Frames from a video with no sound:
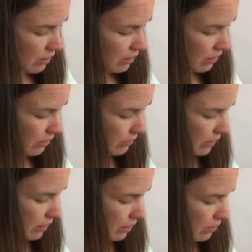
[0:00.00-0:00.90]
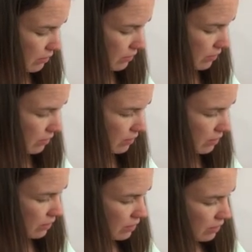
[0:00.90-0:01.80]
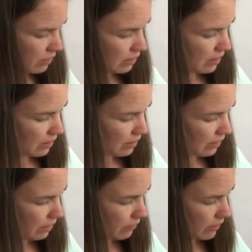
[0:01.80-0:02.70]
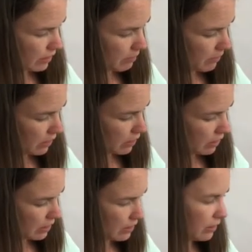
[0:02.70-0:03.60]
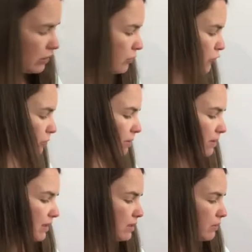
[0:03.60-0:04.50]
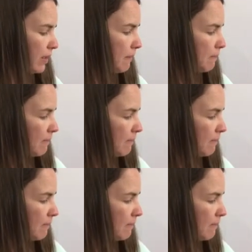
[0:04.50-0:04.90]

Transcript: There we go. That works pretty good. It's a little droopy, but that's okay.